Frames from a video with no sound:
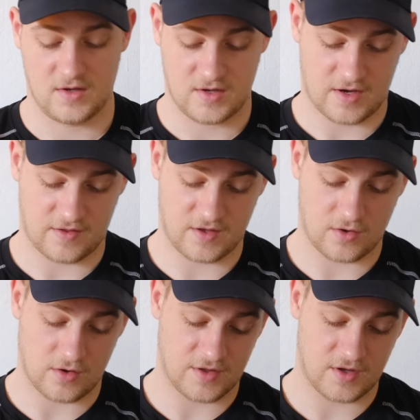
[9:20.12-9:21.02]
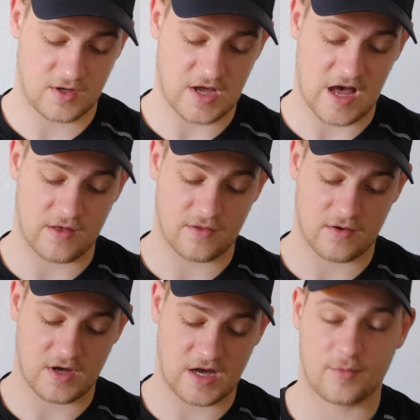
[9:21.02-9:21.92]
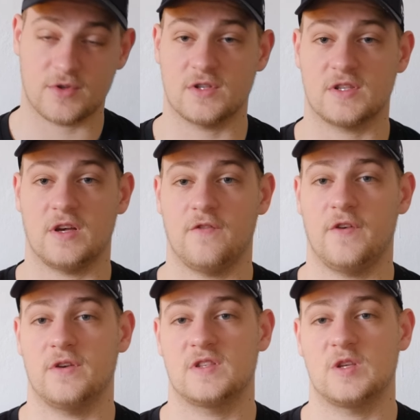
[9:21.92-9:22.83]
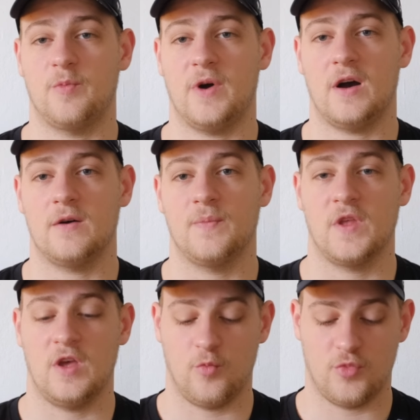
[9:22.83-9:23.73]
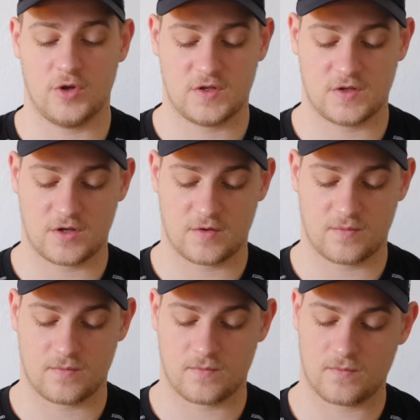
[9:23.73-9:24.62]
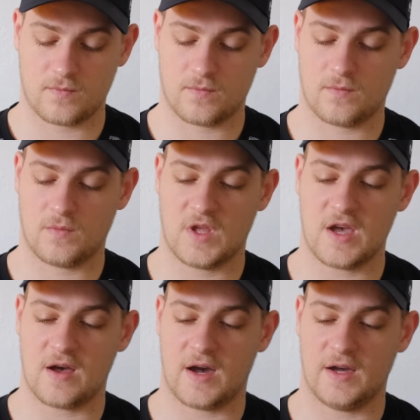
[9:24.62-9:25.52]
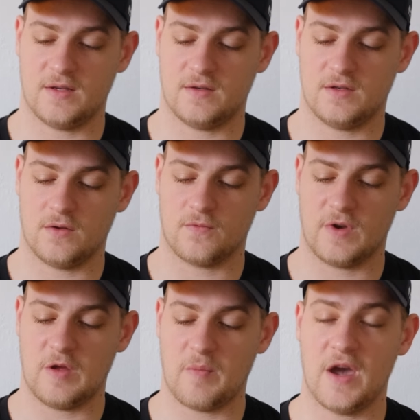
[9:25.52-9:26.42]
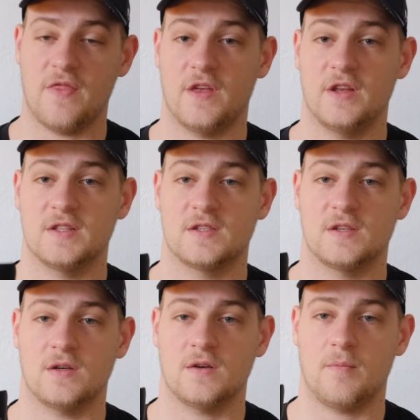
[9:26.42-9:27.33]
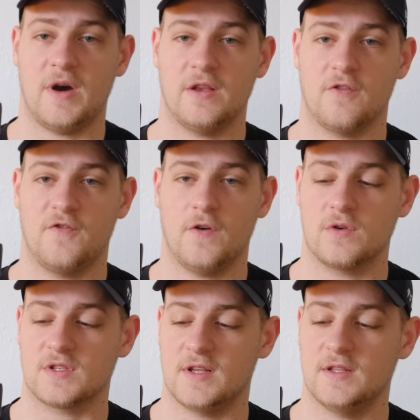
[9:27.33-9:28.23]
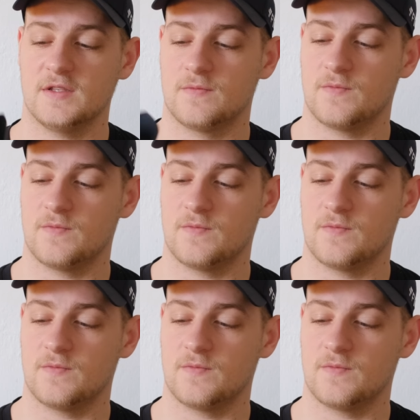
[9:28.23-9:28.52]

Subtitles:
I think all the other apertures are very subpar, but yeah, I don't really mind that it's a manual focus lens.